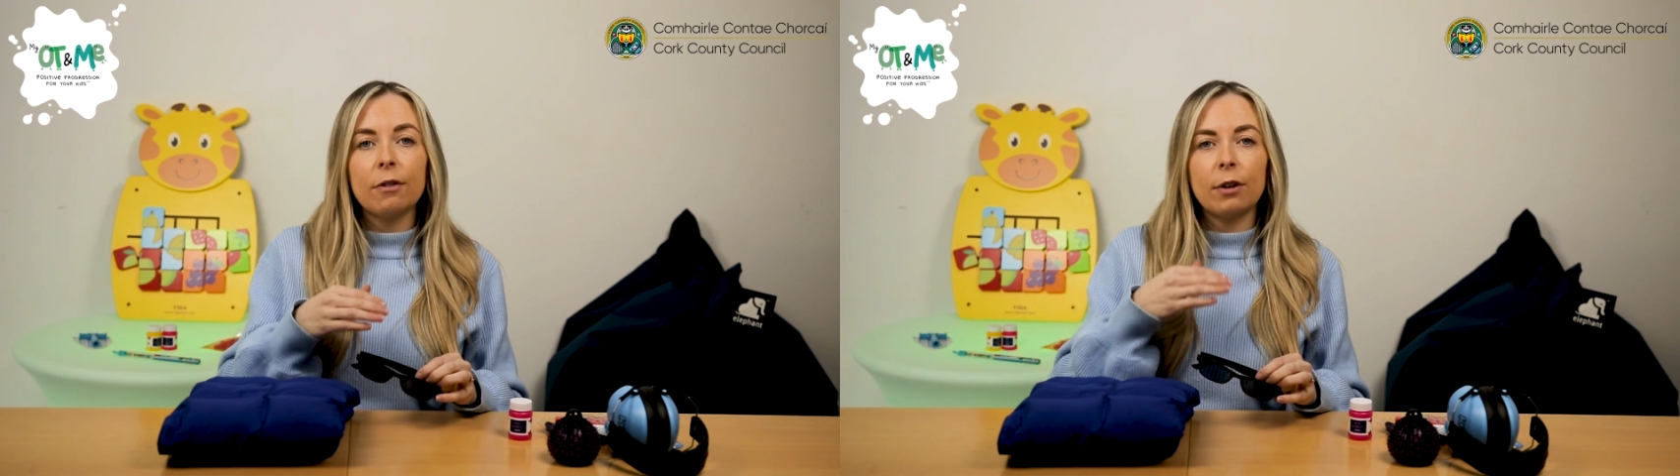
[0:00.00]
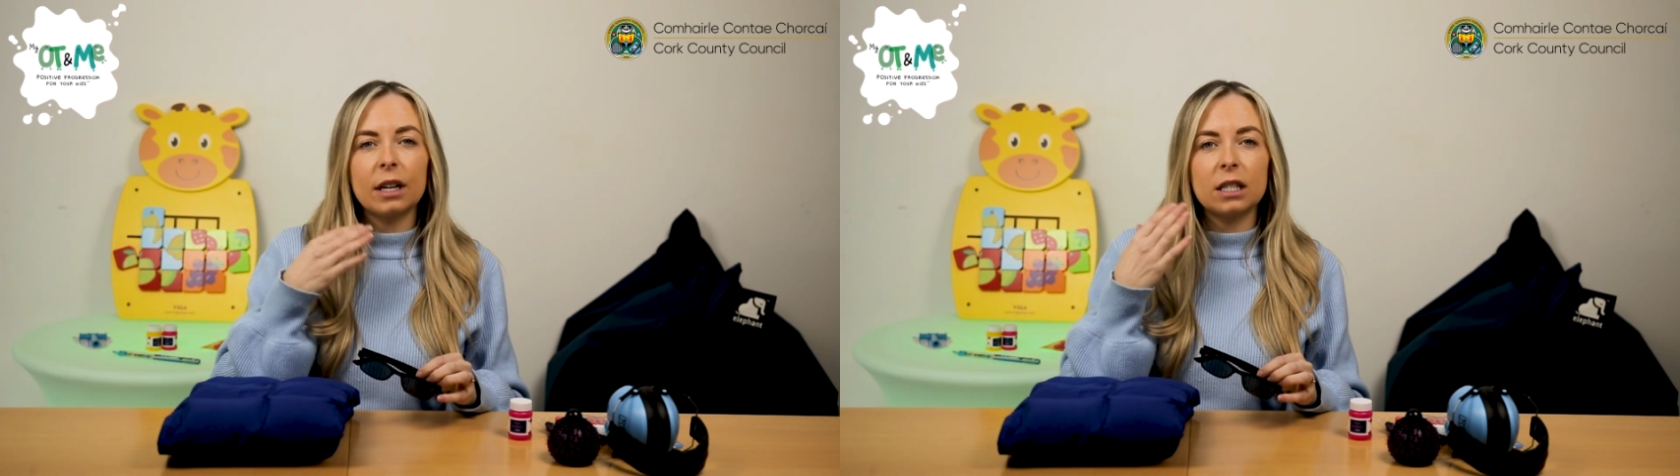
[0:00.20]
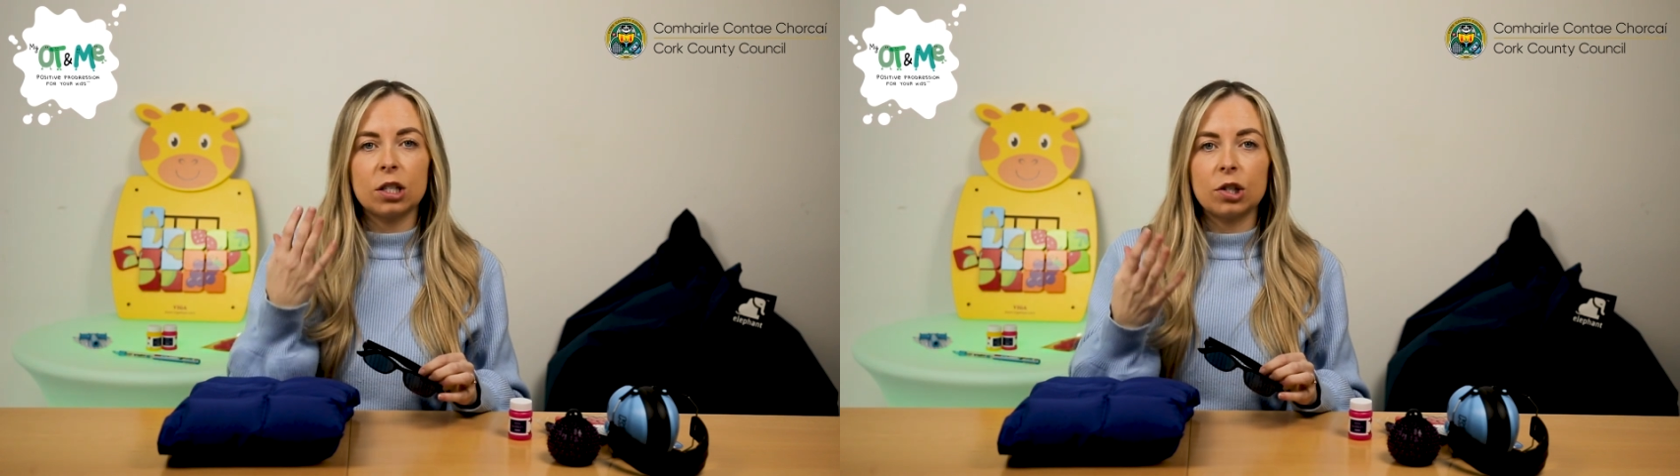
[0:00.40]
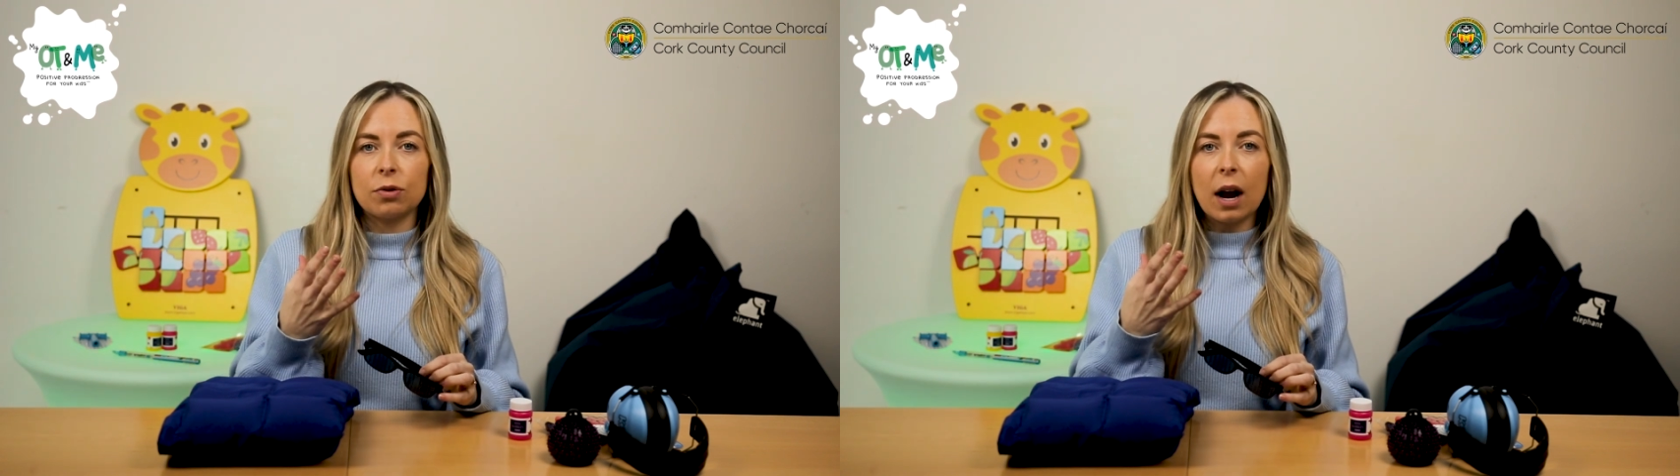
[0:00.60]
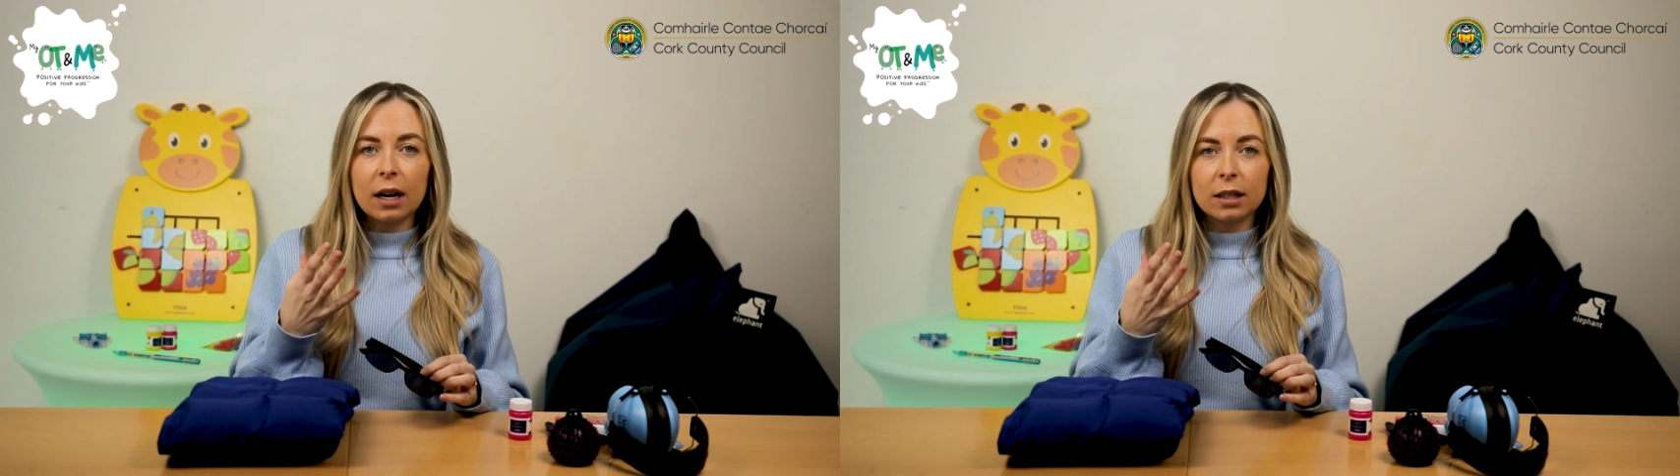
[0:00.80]
very
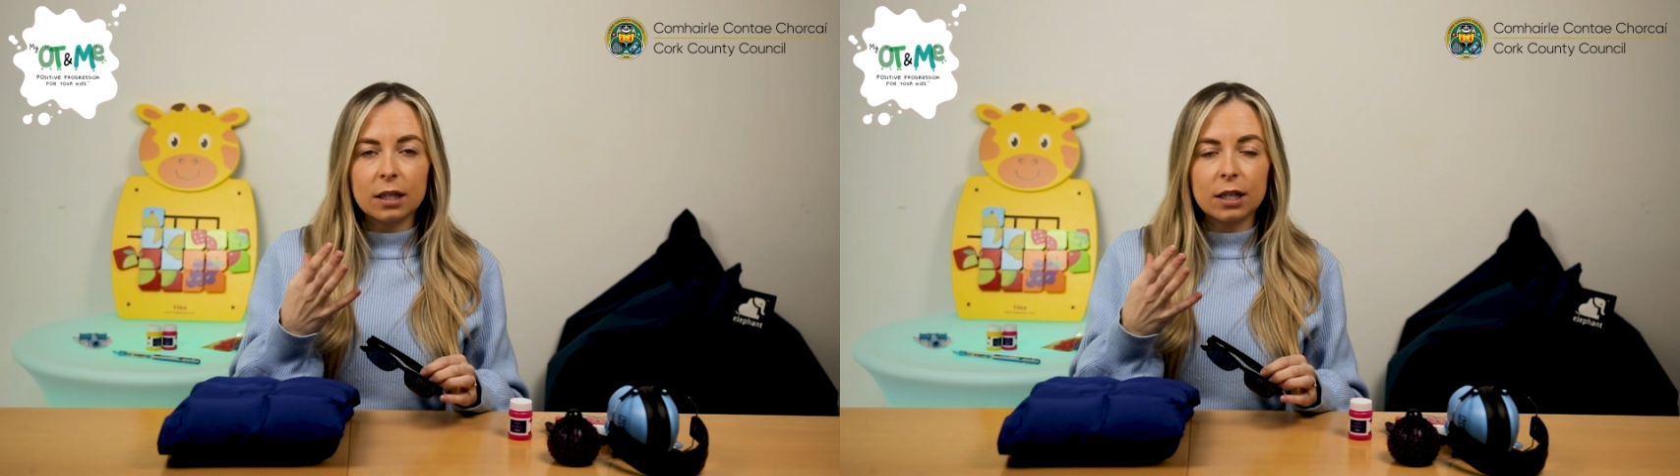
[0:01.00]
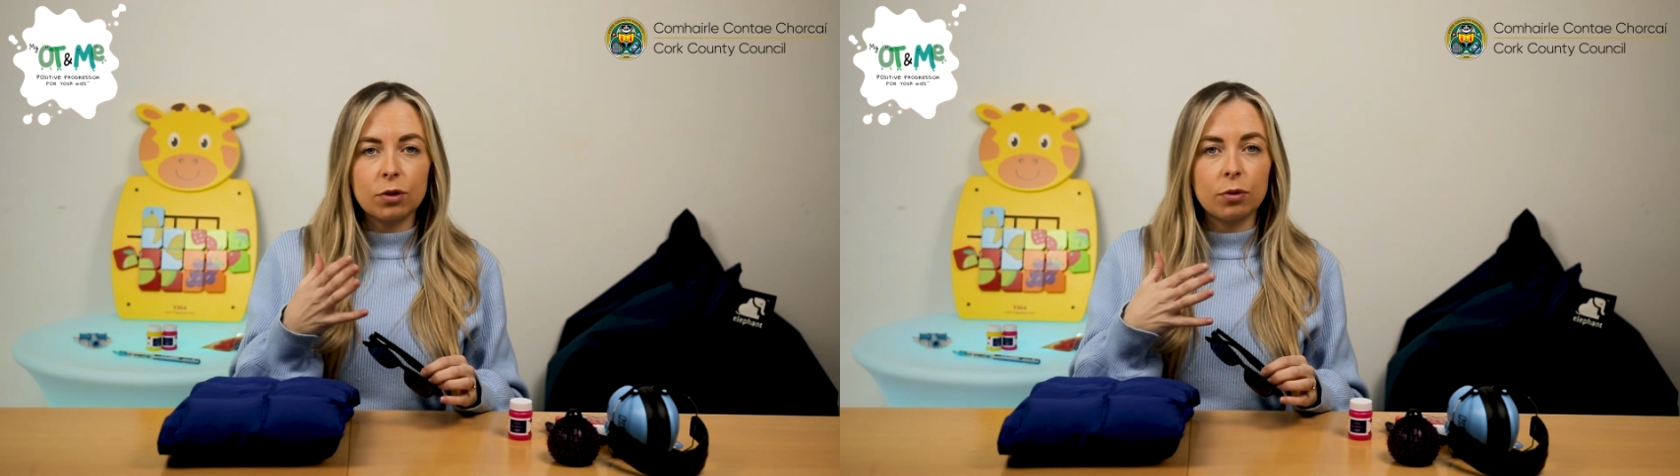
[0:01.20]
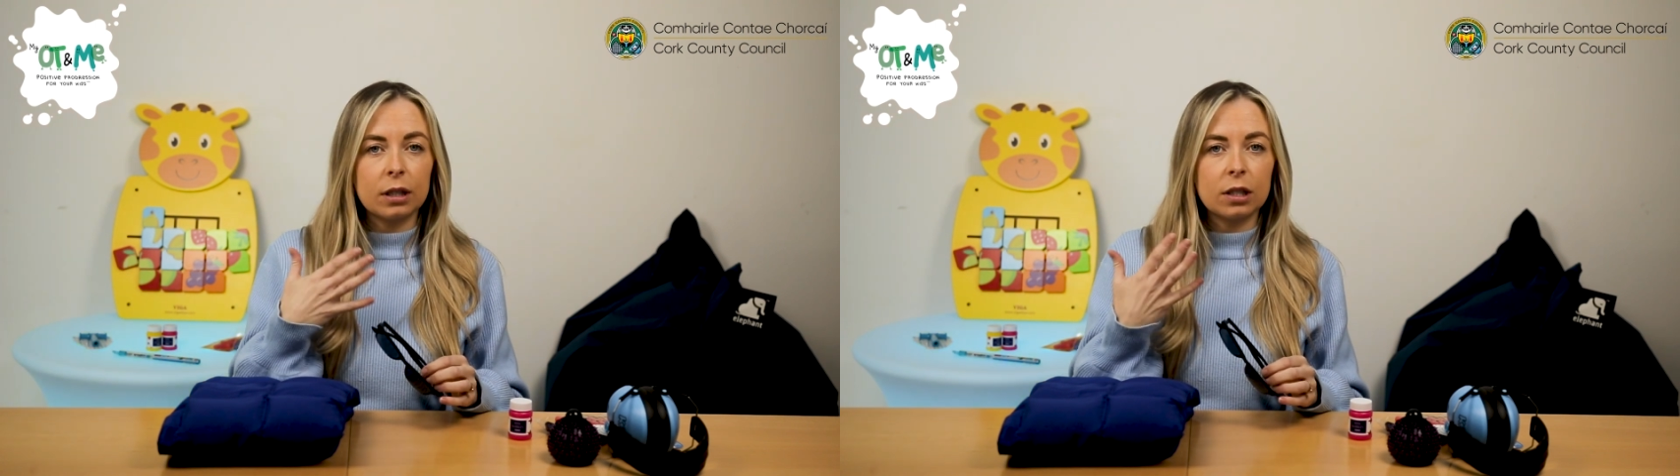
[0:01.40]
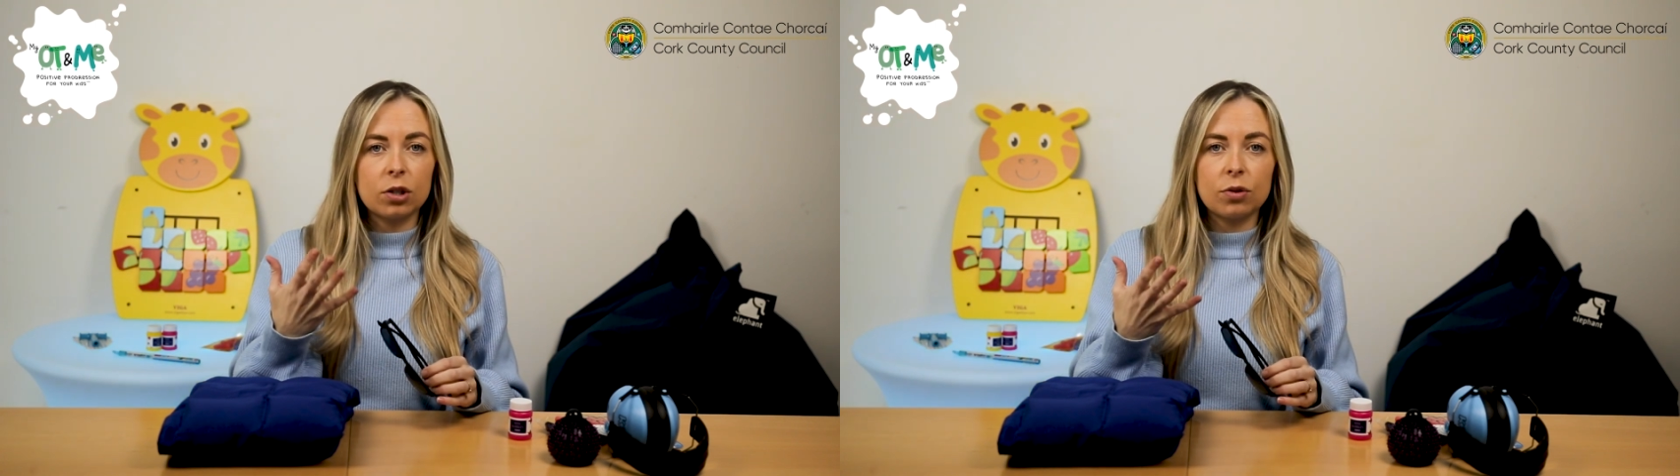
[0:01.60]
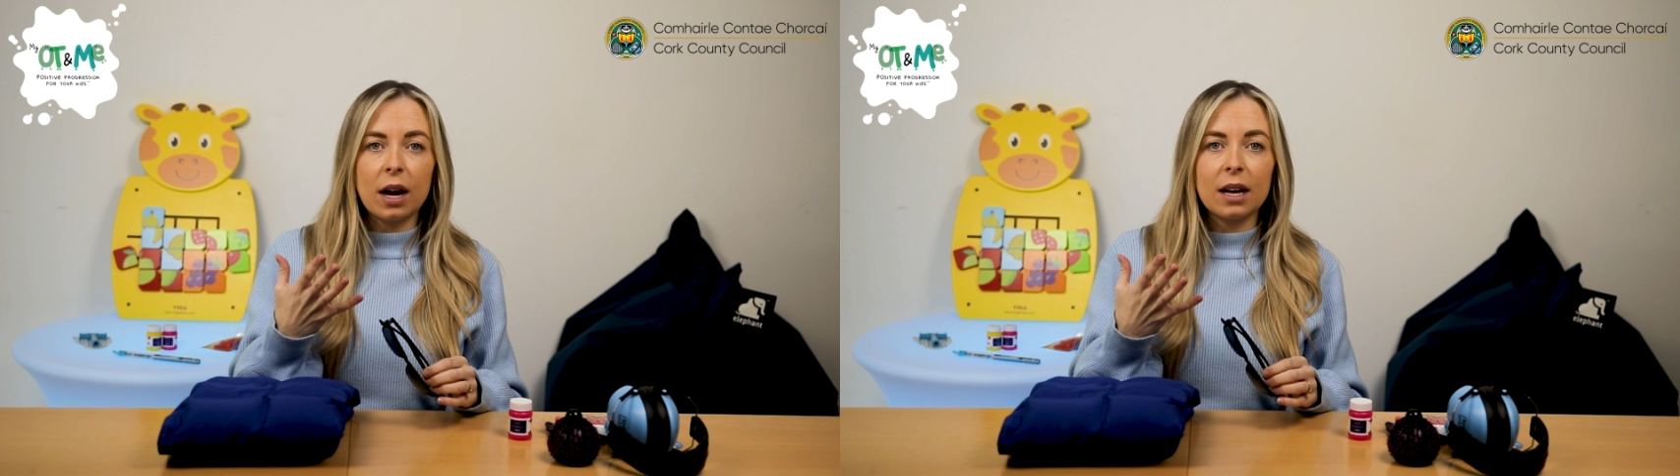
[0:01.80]
distracted or
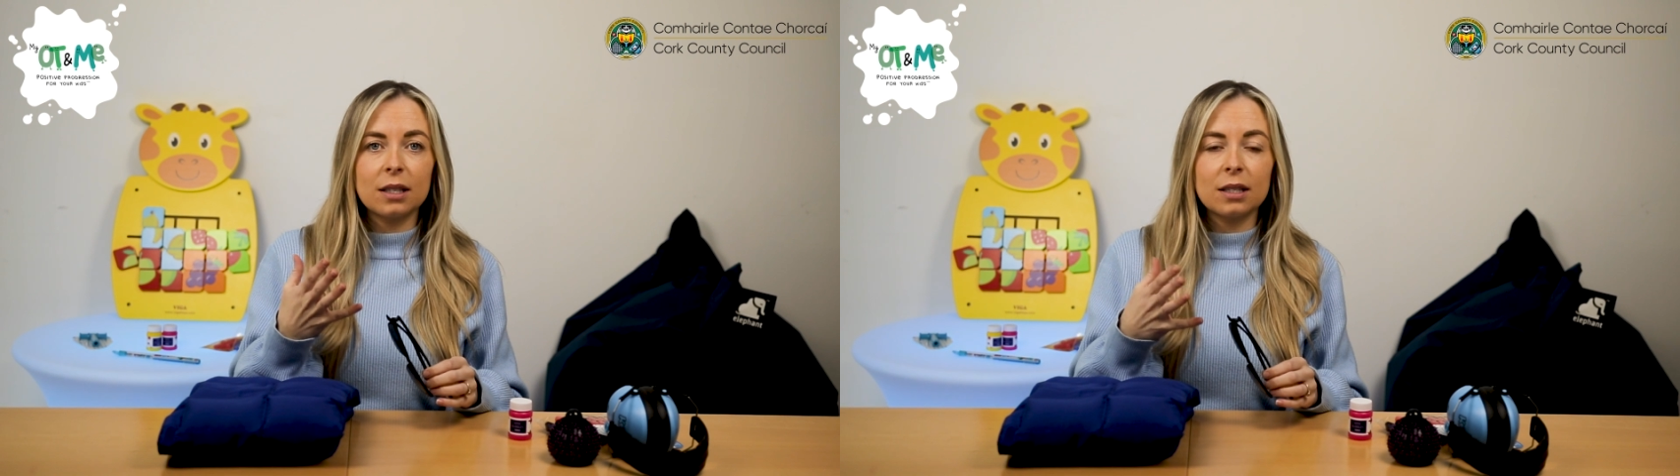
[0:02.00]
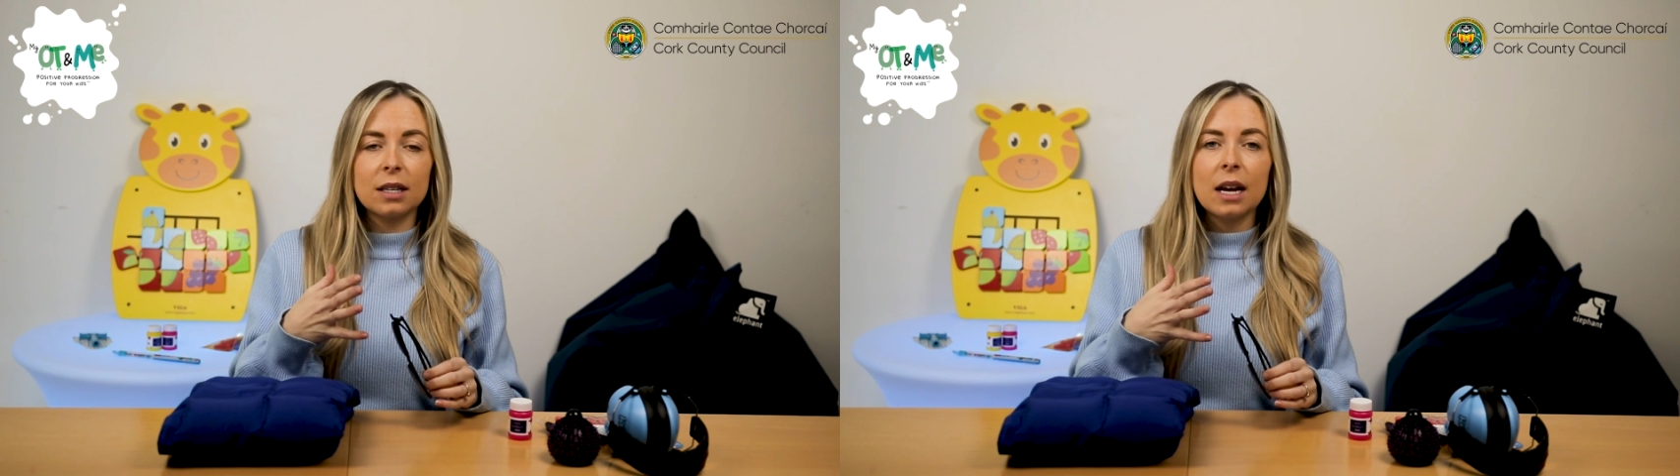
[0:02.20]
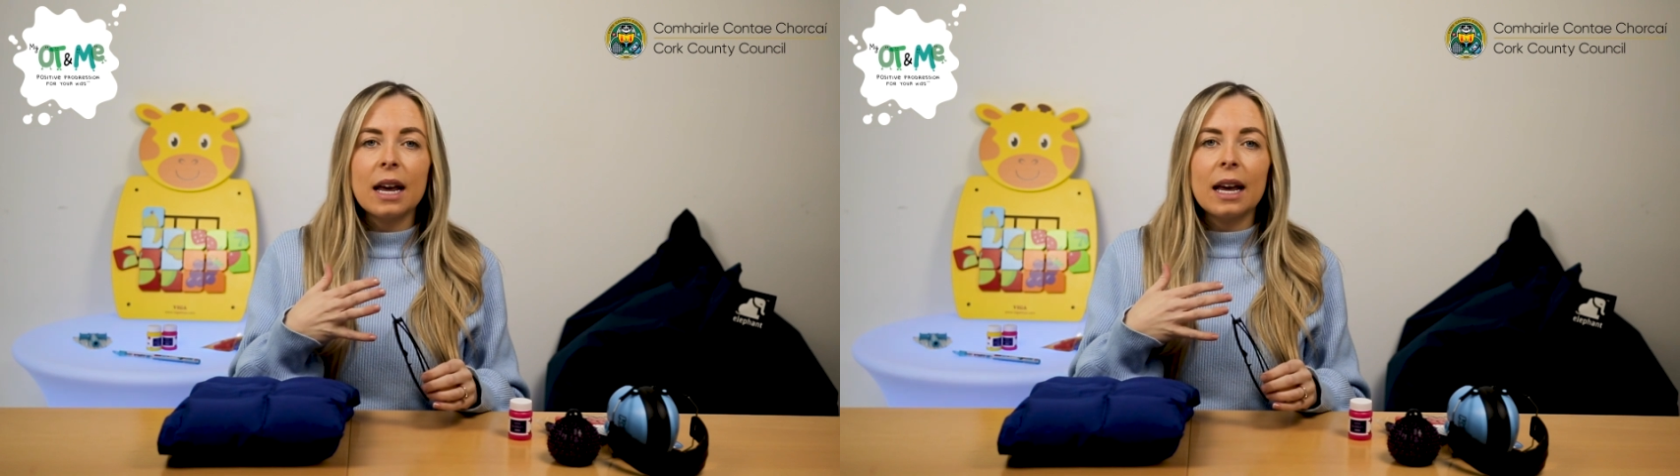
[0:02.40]
distressed